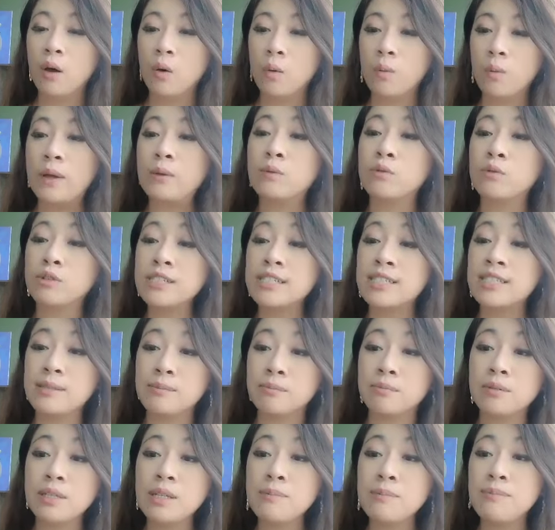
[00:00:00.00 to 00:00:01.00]
when we're
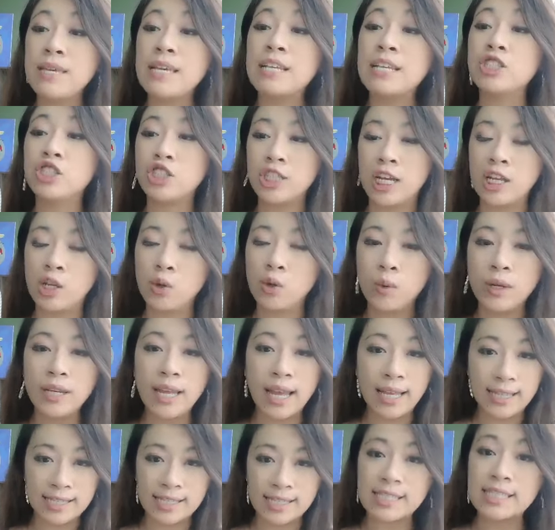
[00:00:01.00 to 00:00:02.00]
simply being
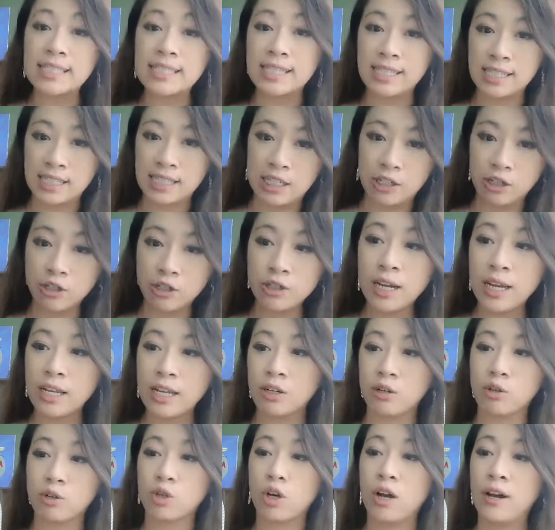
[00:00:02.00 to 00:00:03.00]
genuine and sincere
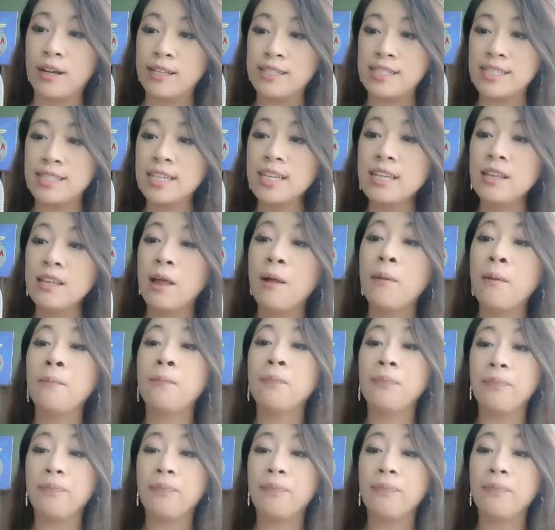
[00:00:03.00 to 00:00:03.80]
in our content,